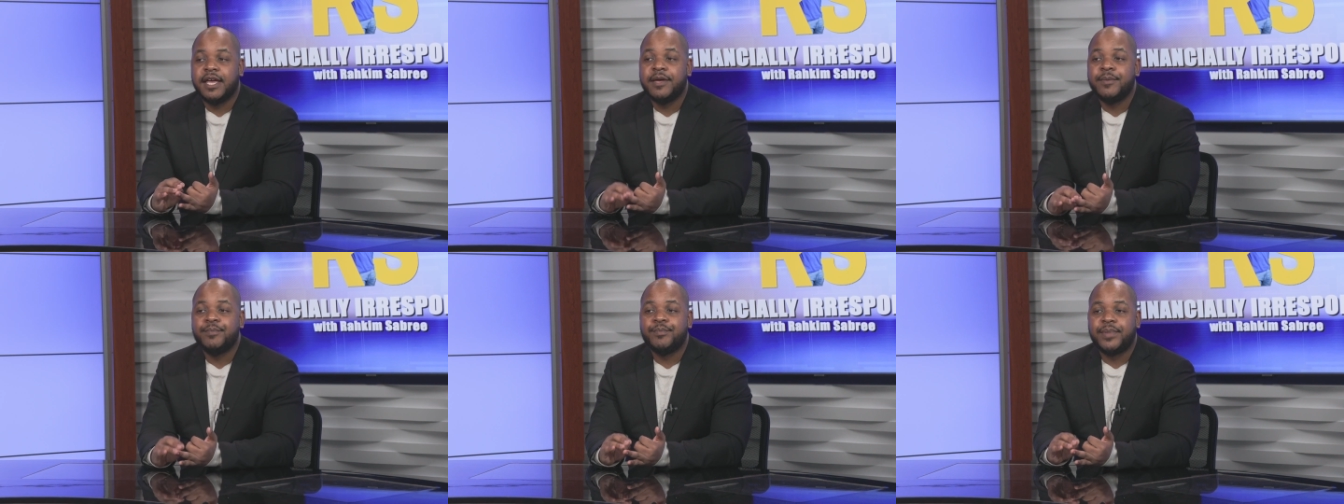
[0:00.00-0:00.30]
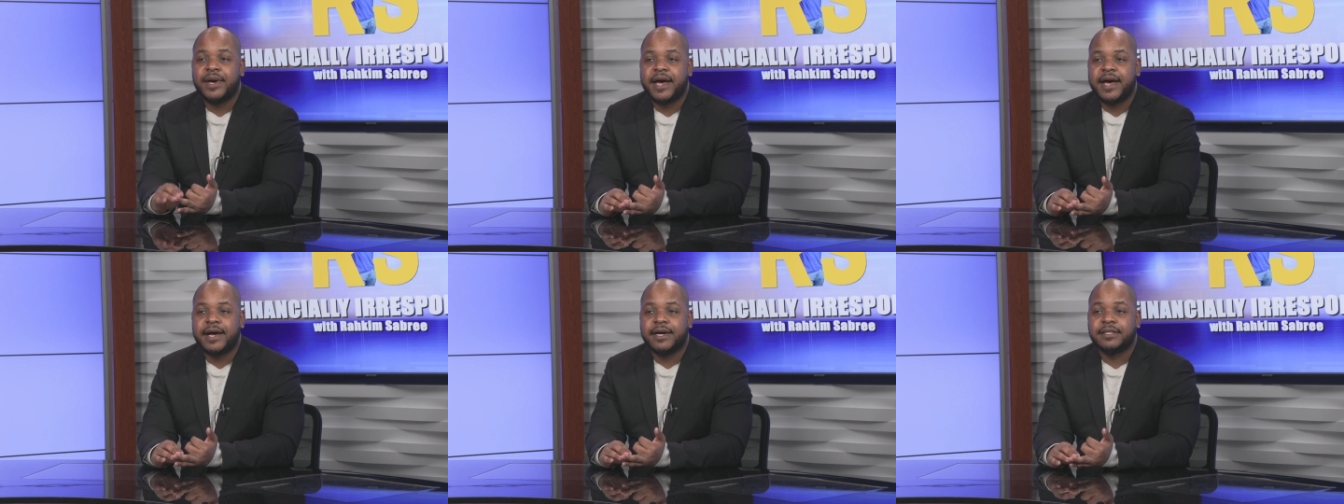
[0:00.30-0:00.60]

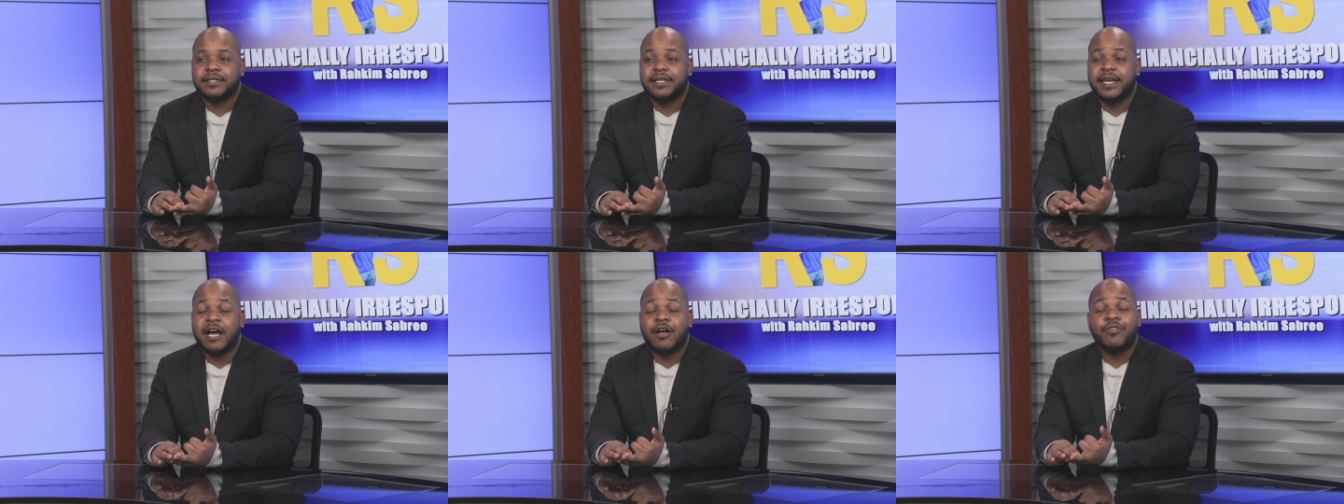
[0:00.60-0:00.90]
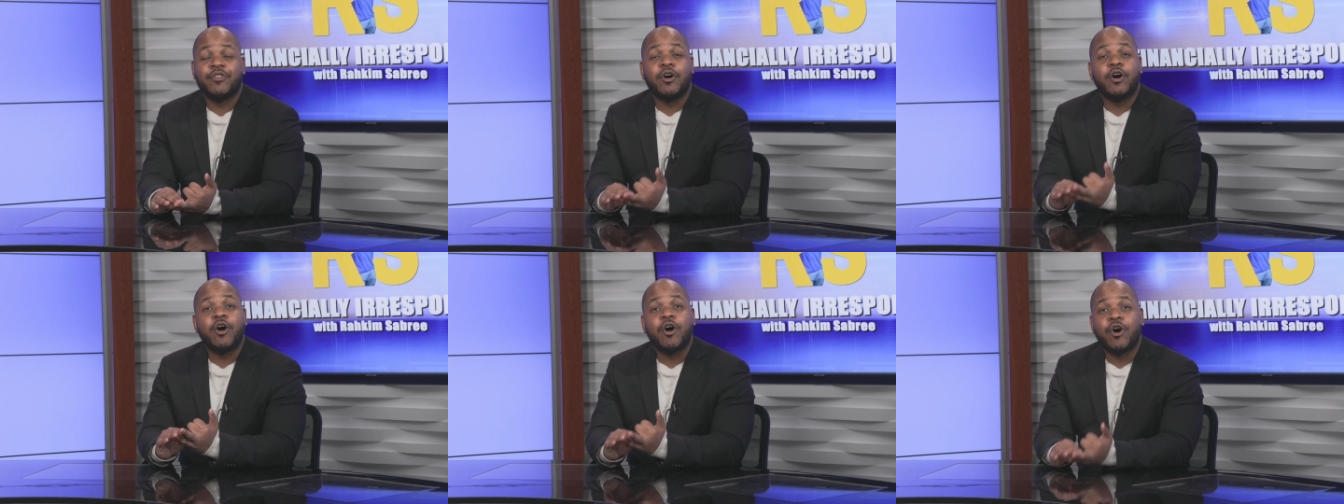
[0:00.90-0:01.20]
impact and how
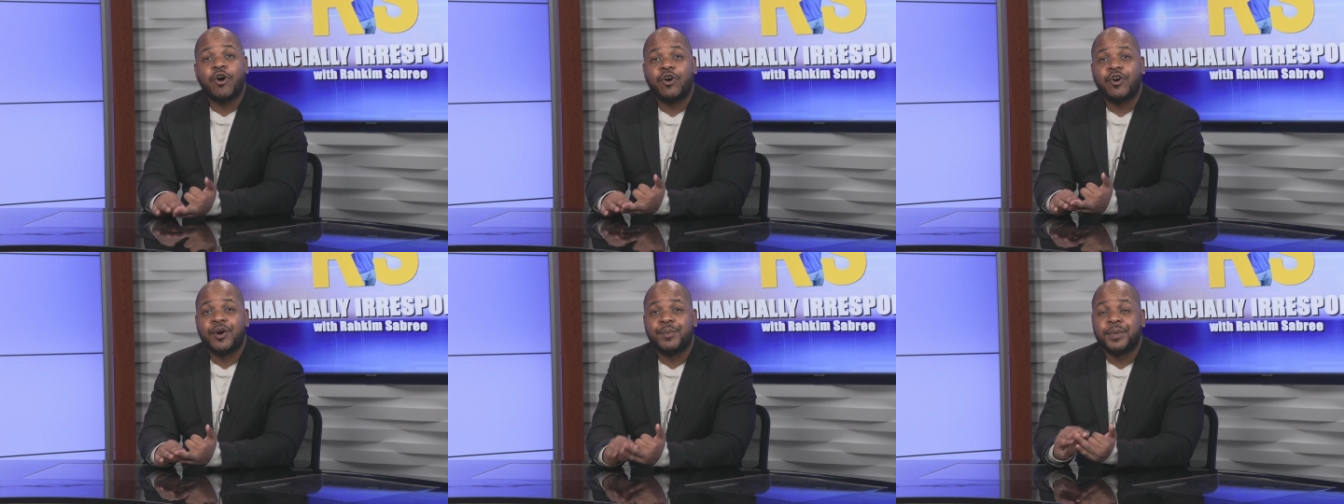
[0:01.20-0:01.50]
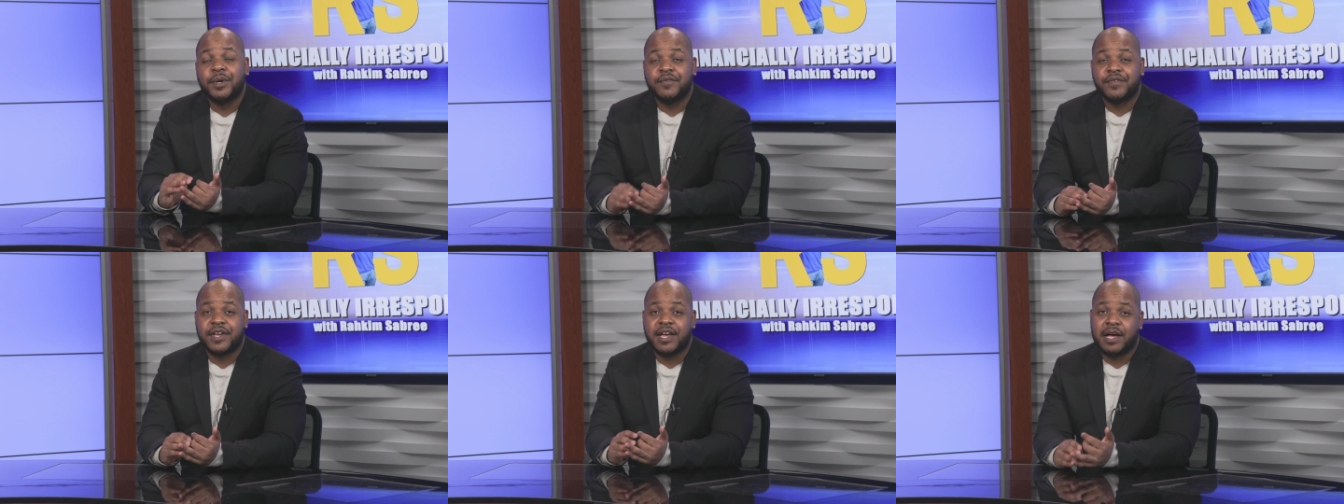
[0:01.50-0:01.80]
the
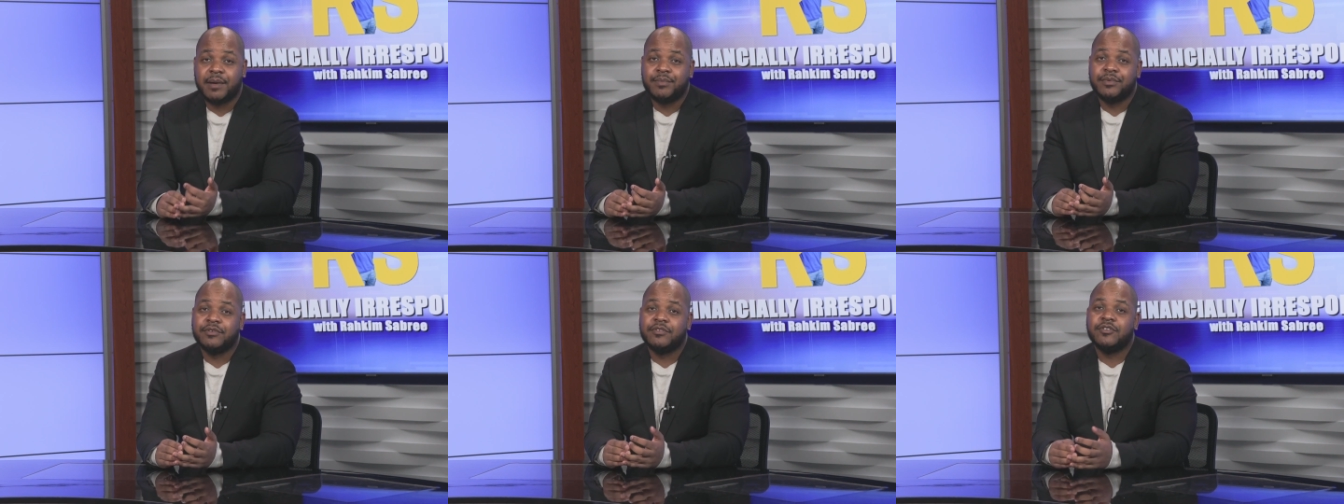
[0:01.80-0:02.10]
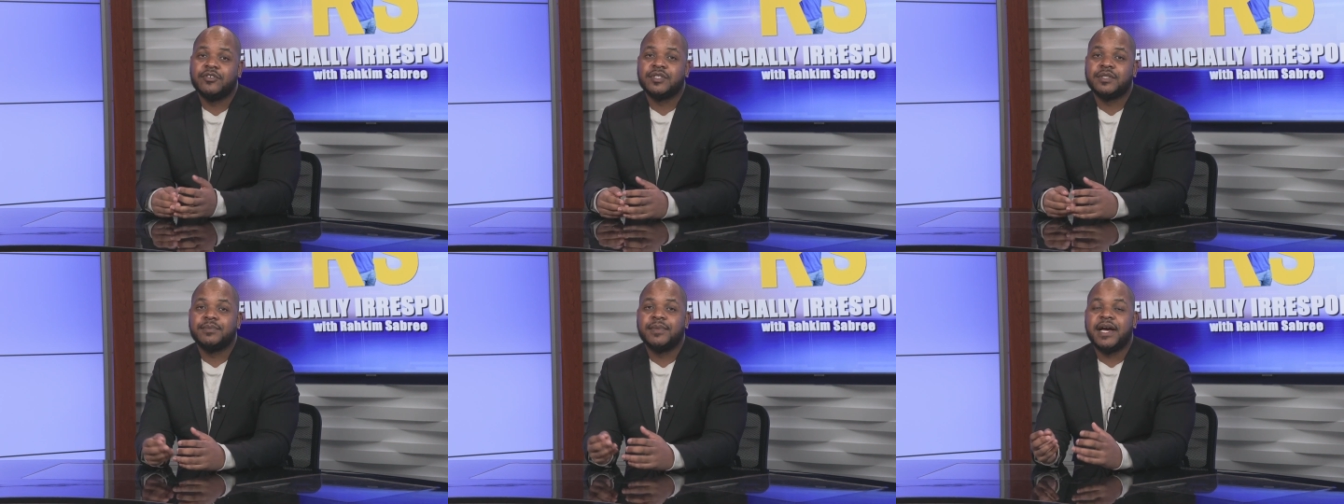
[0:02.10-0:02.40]
harm of
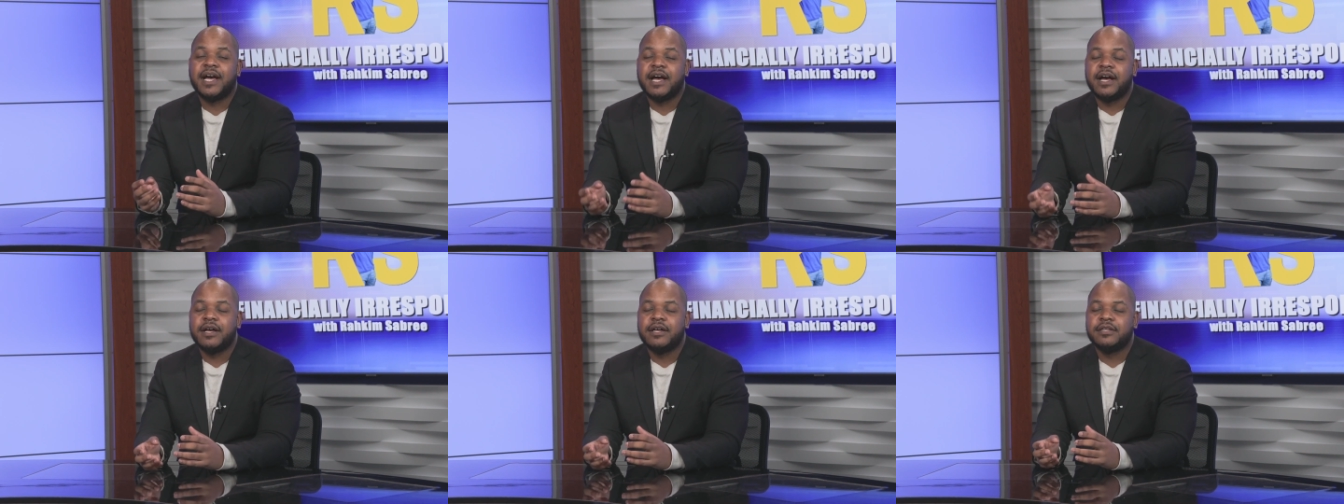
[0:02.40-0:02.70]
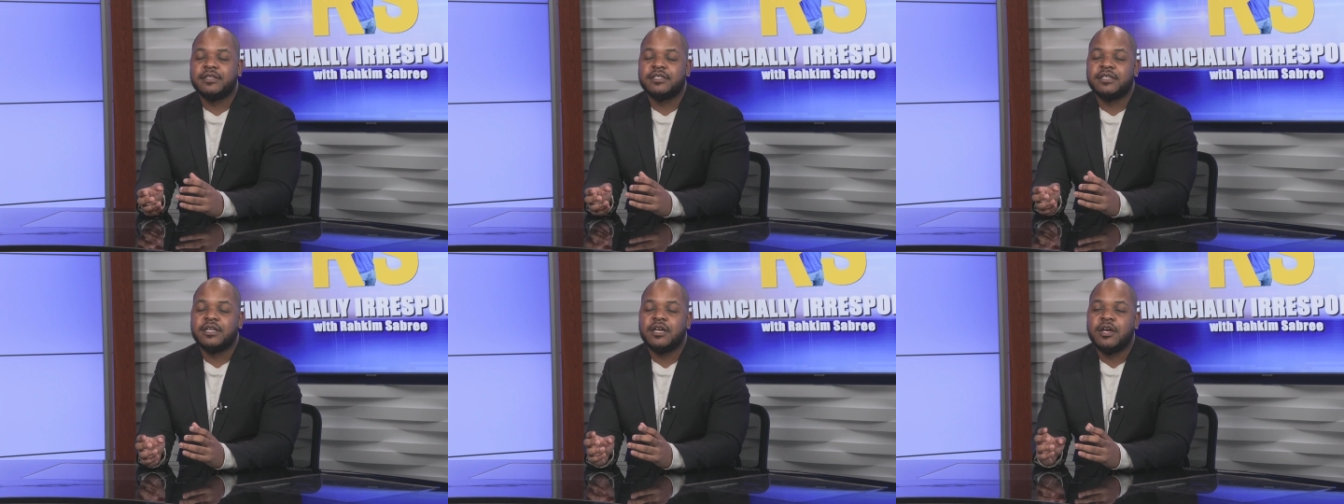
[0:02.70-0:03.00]
capitalism
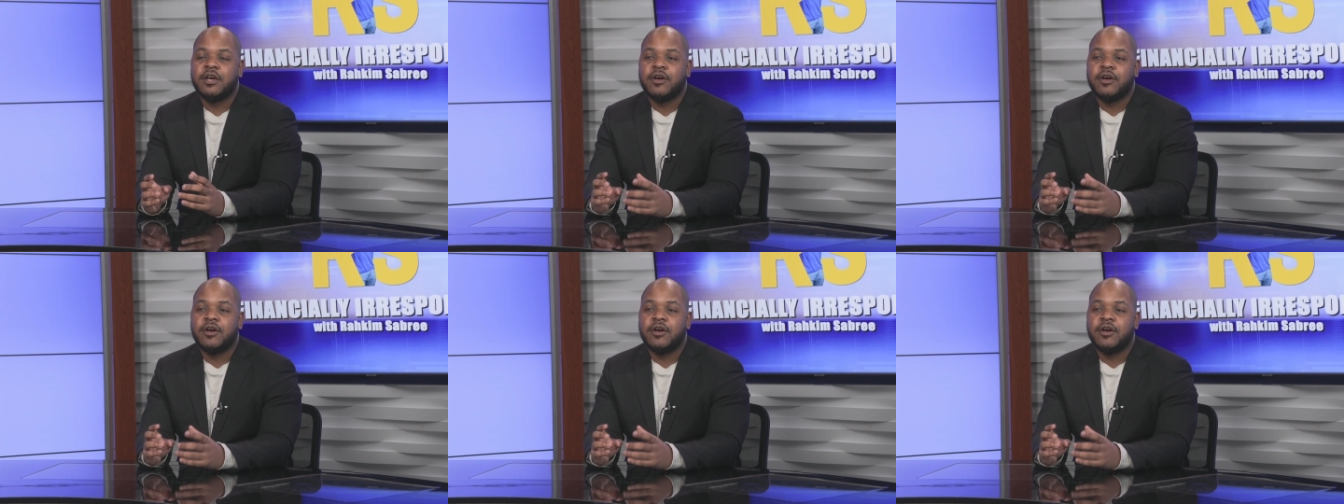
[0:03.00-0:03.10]
has